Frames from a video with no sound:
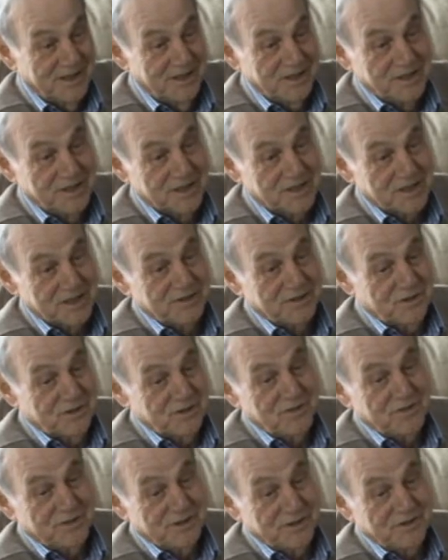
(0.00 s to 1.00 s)
And he said,
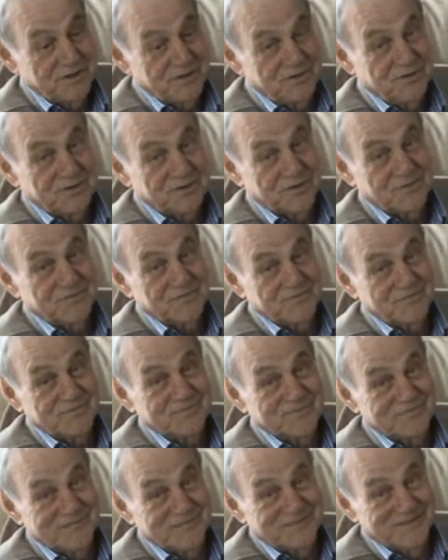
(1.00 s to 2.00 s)
you ain't used to it.
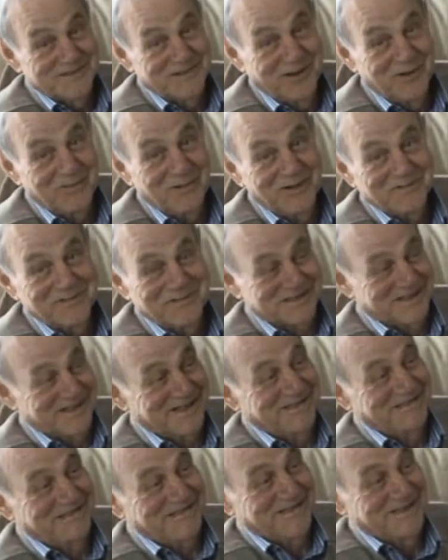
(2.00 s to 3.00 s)
I won't
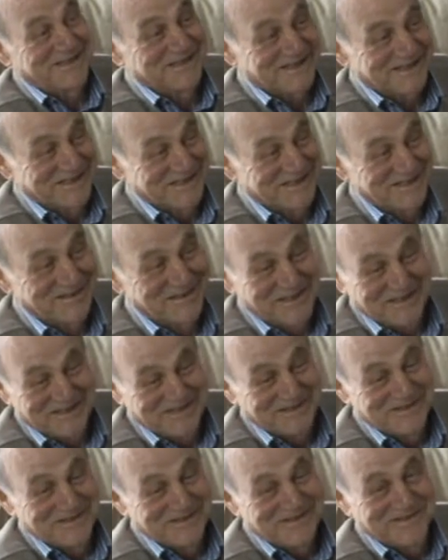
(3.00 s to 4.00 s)
say what he said, you
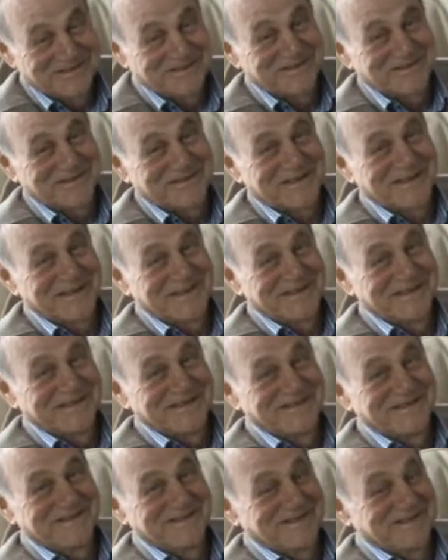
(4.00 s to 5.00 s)
ain't used to
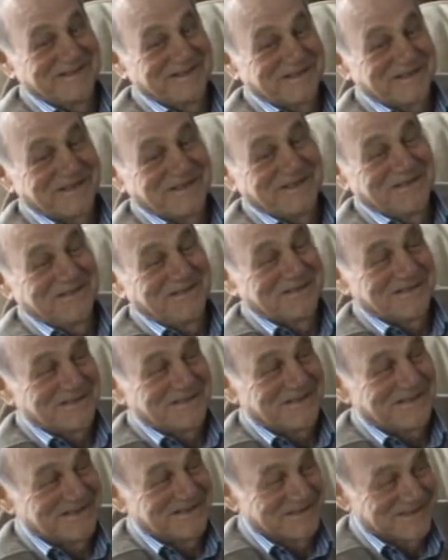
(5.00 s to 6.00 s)
training, are you? I said, not as
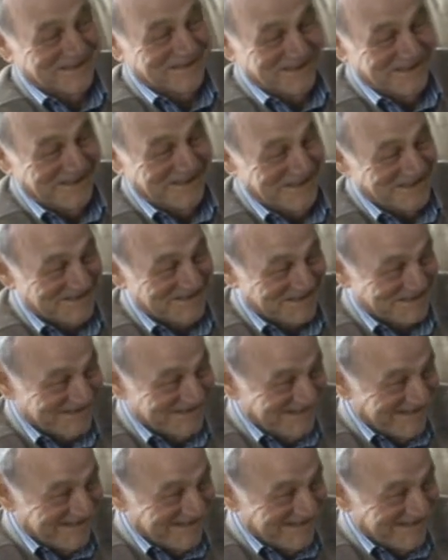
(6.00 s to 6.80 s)
hard as this.